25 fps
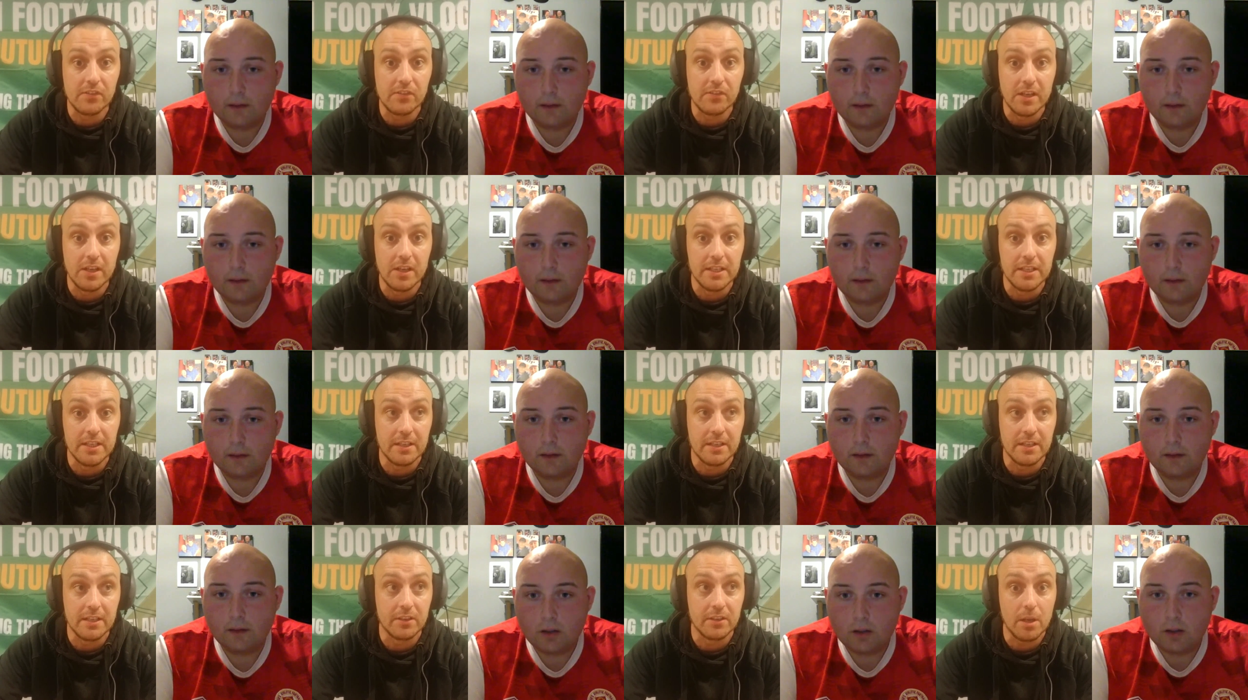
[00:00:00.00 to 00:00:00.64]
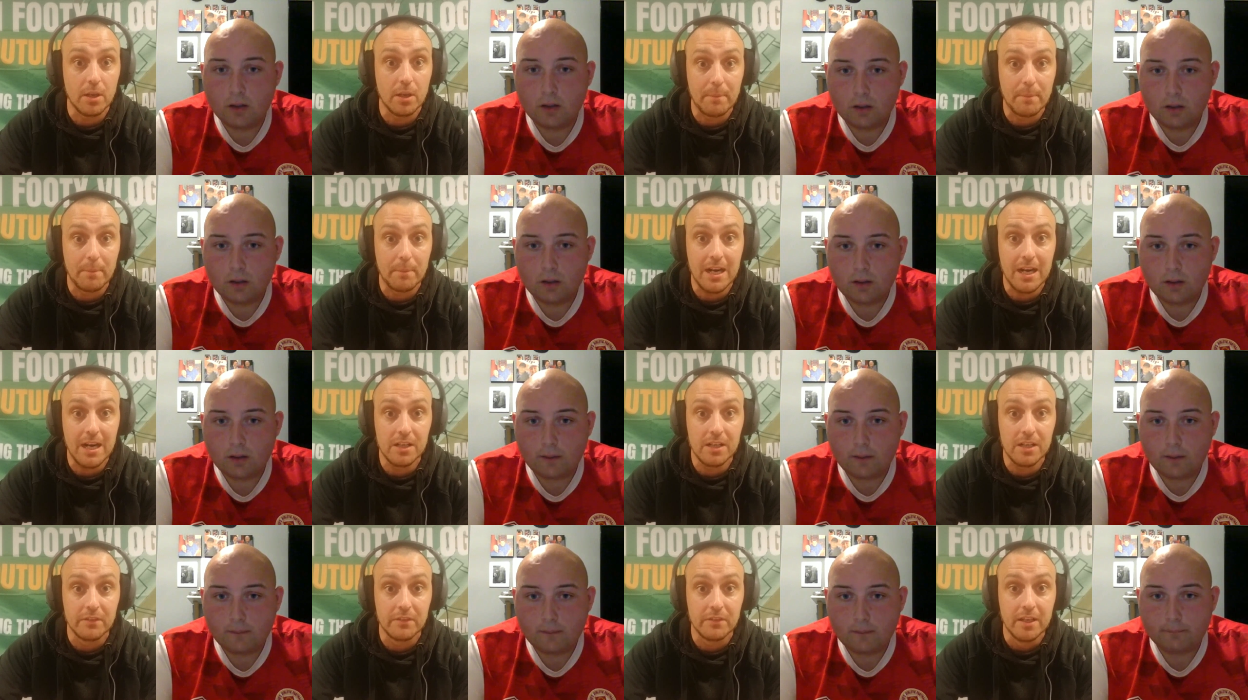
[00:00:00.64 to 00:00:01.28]
Speaker 1: the outside and they're
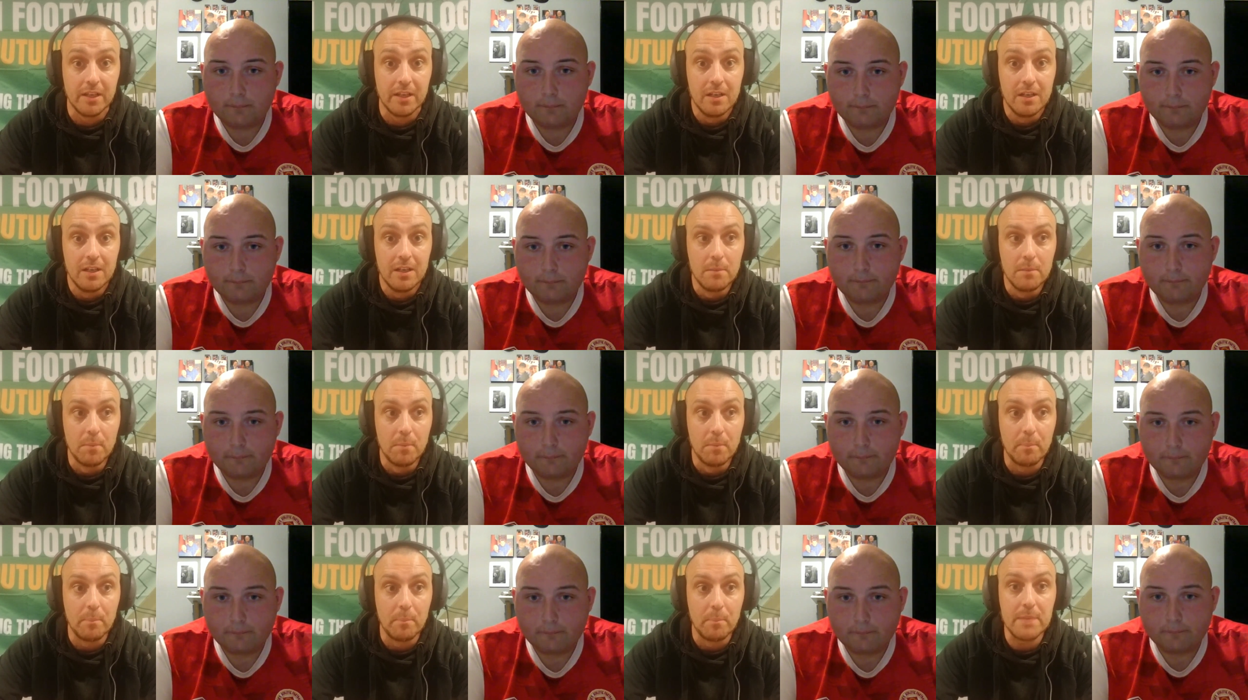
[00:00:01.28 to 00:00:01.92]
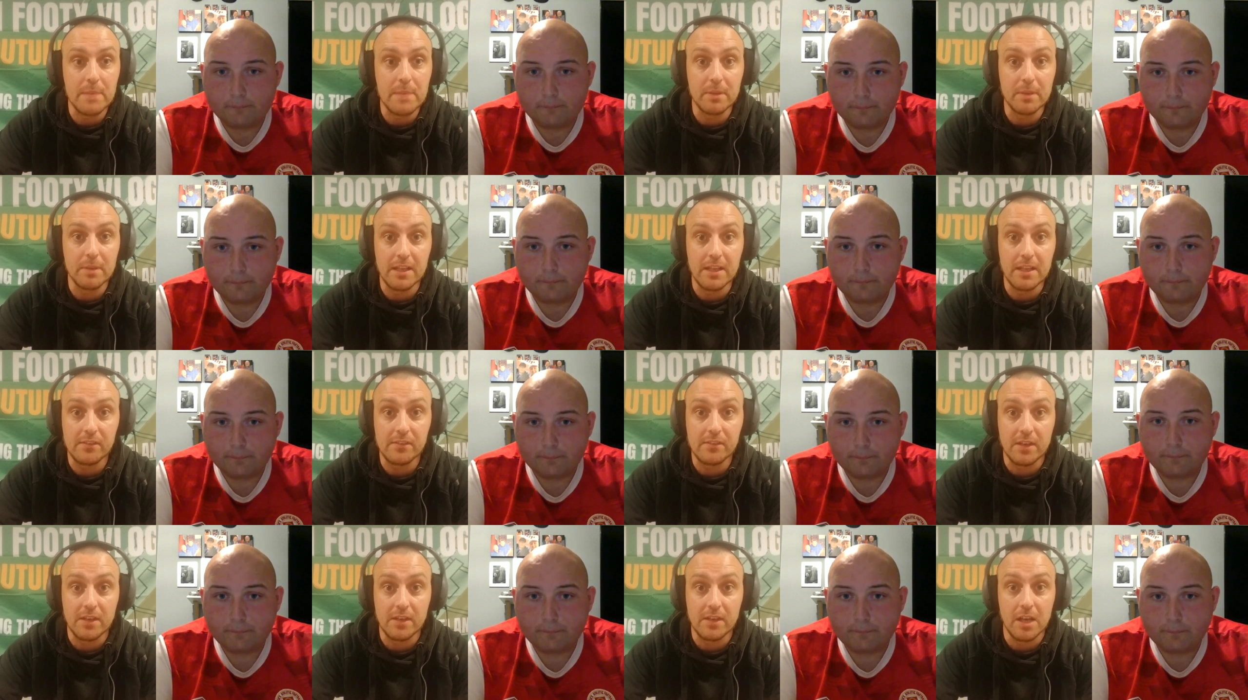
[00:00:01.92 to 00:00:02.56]
not part of it. But
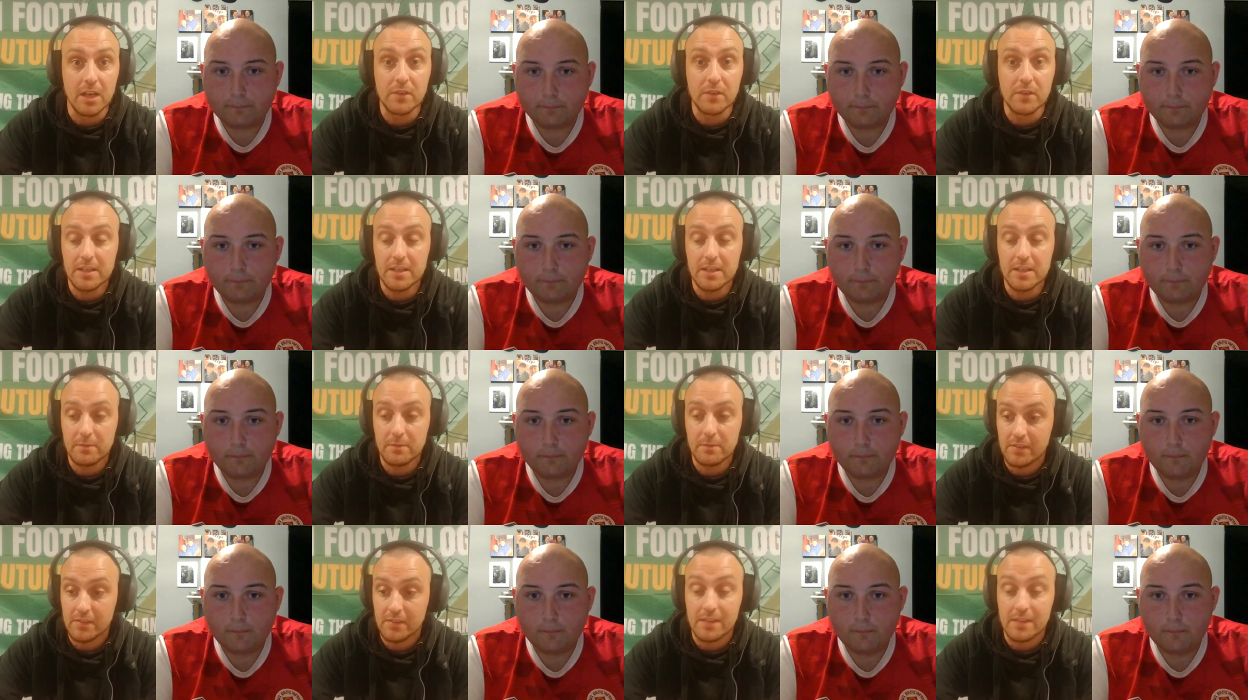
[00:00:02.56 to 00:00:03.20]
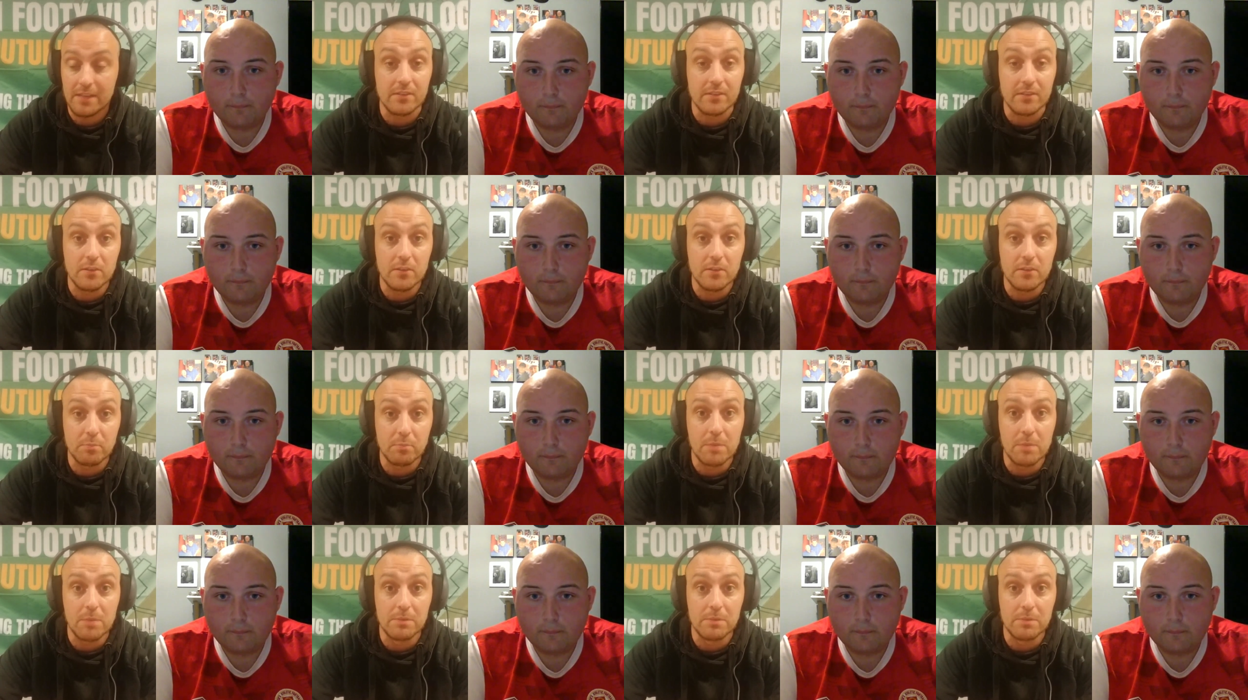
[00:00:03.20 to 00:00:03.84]
people inside, as Vinny
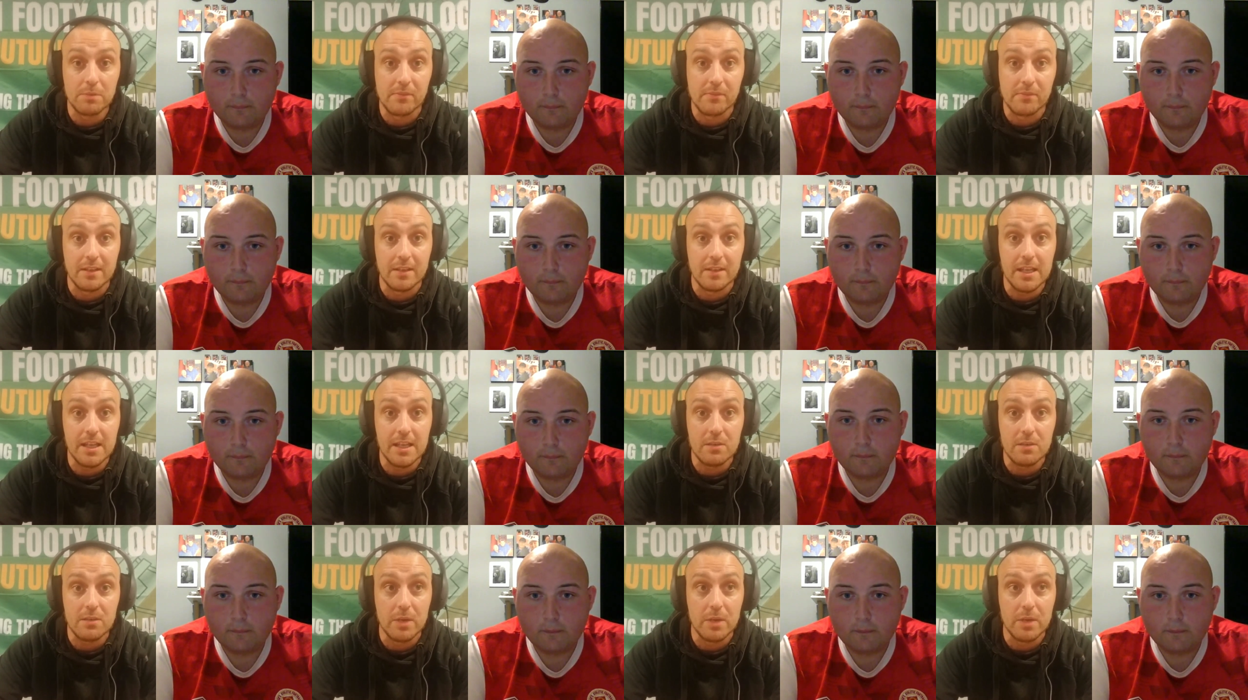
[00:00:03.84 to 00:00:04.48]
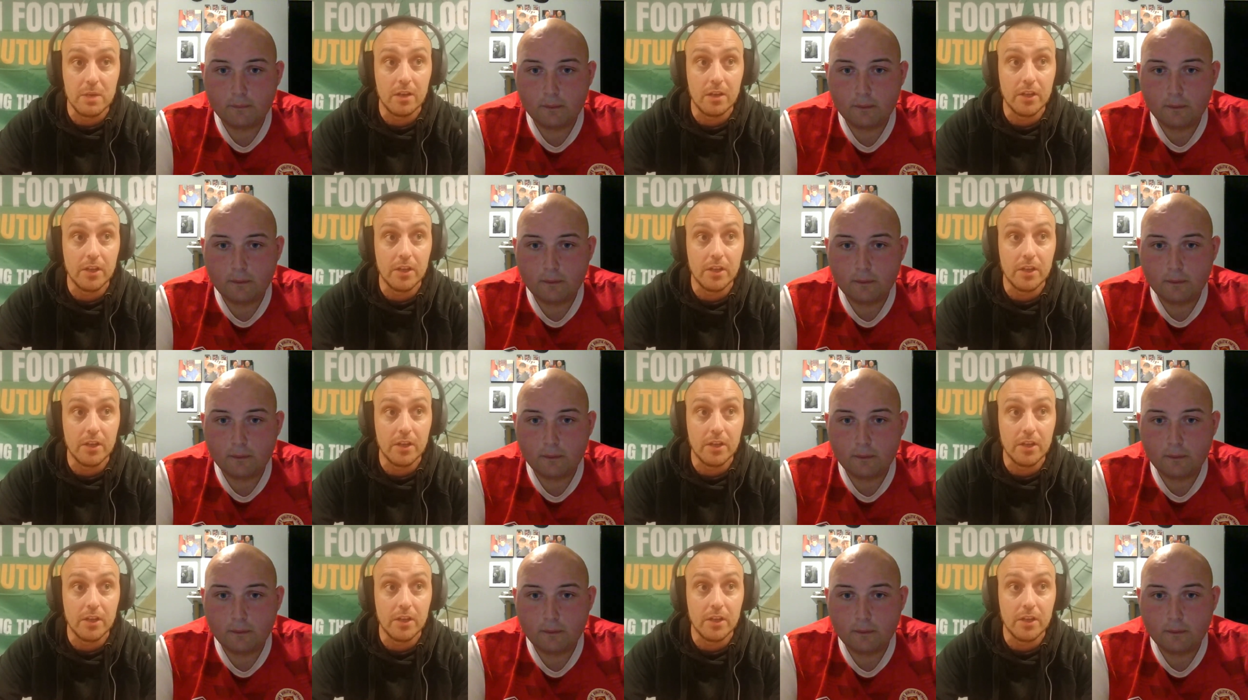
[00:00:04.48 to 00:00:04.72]
says, there is problems in the league.